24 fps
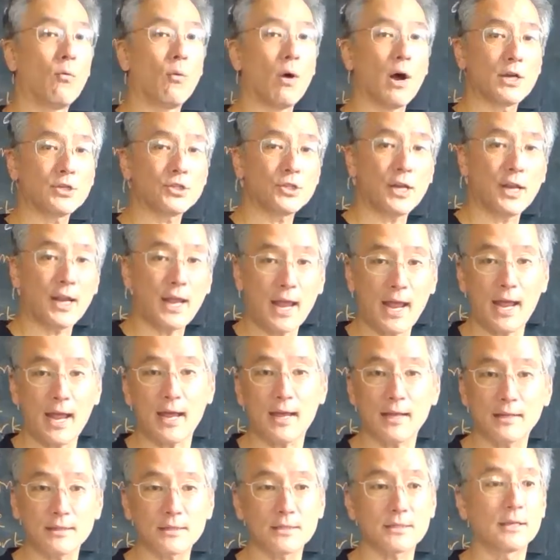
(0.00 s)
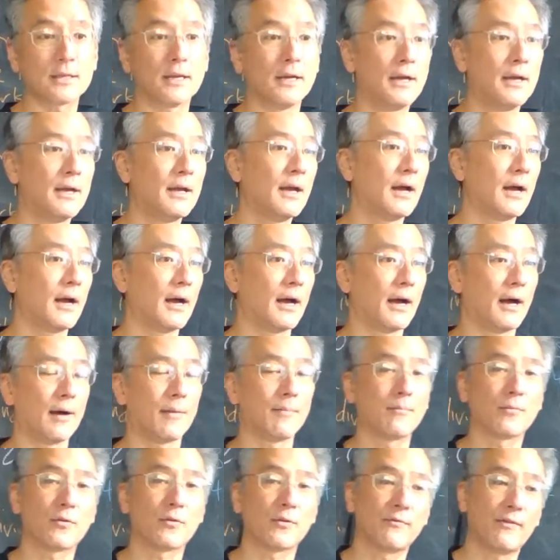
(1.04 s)
washing hands,
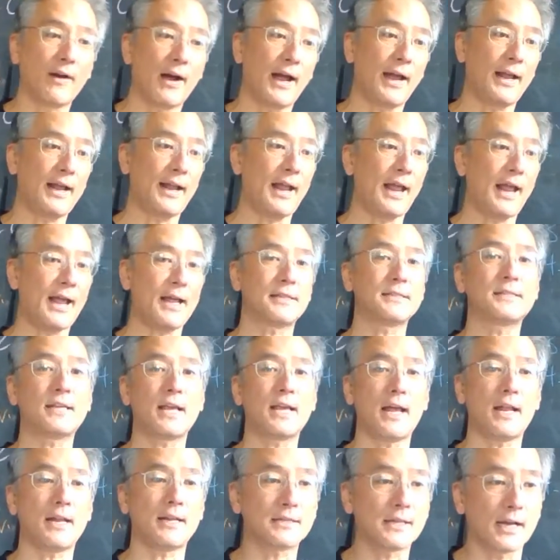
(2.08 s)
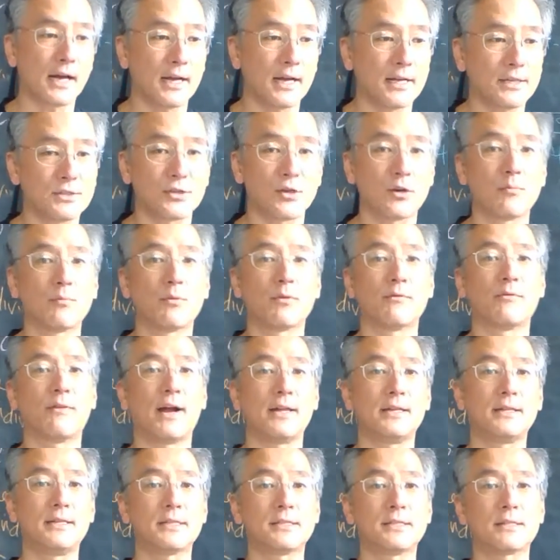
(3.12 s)
provide hand sanitizer,
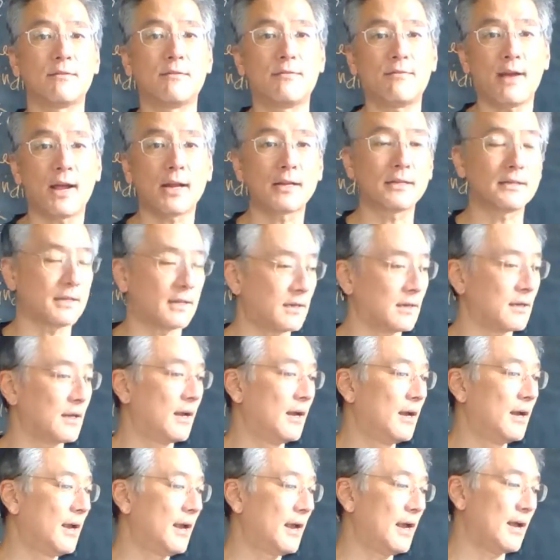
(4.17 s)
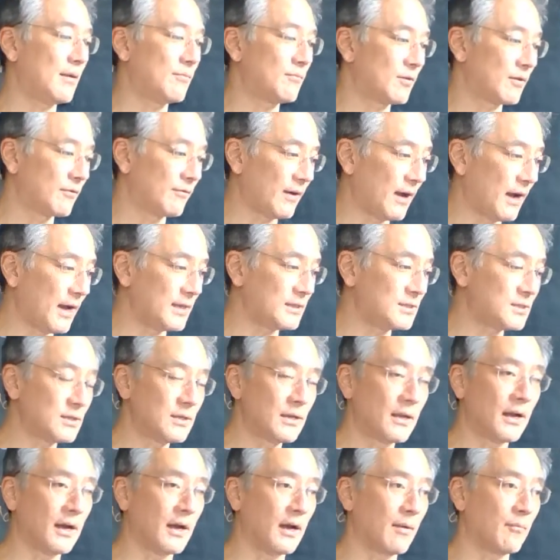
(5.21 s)
provide disinfectant, and provides
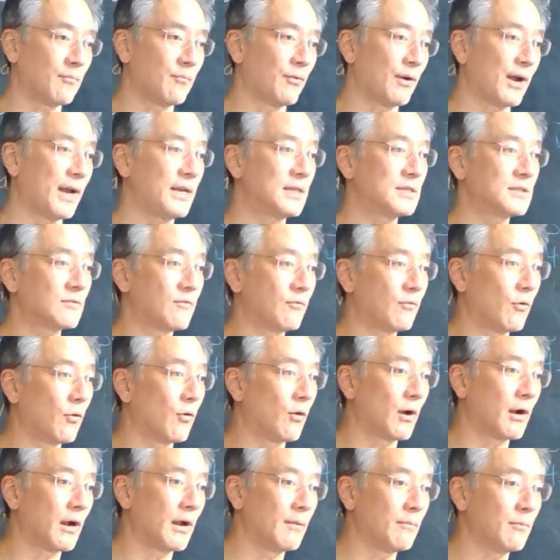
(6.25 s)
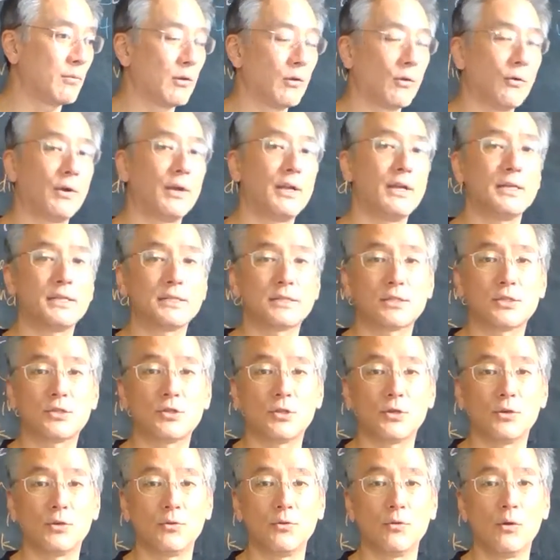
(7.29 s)
breaks for employees
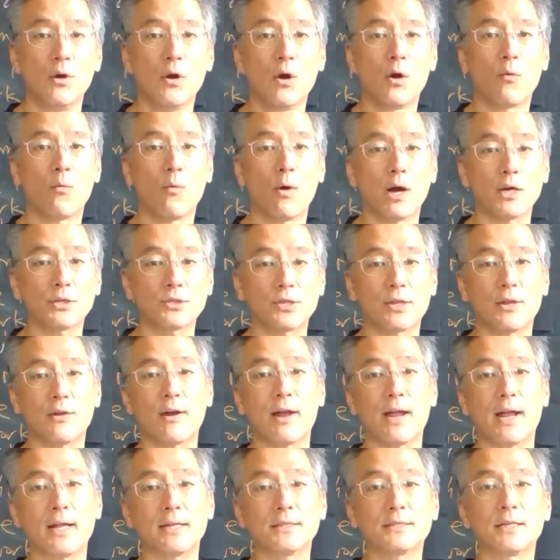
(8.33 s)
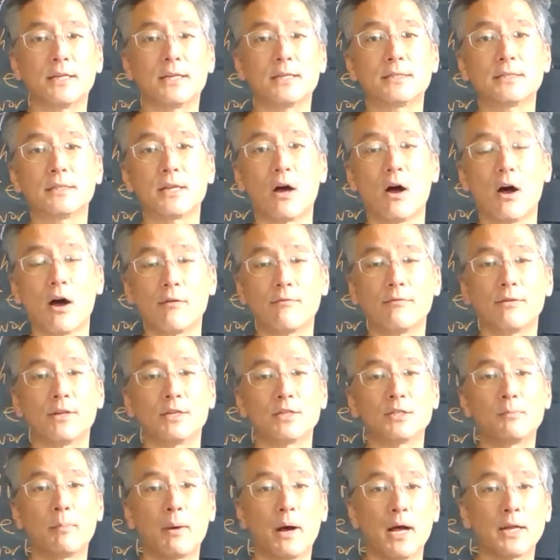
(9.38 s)
to wash their hands as often
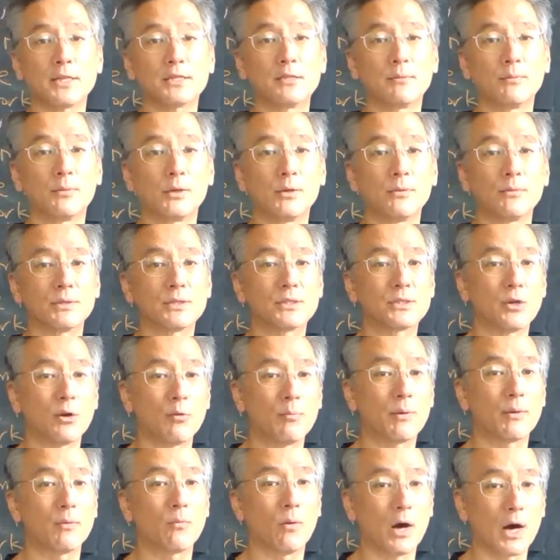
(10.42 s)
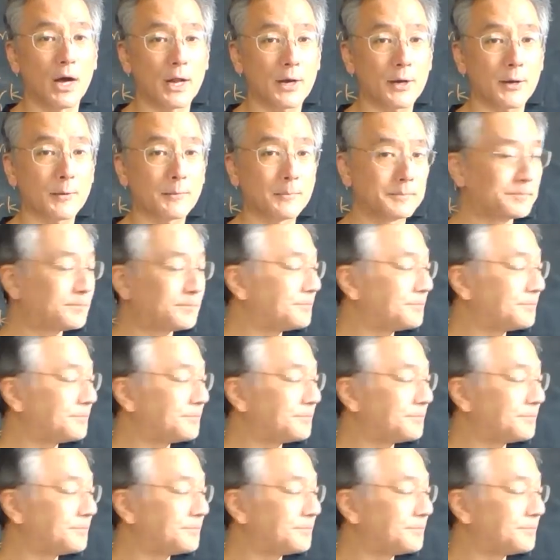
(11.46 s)
as possible with soap and water,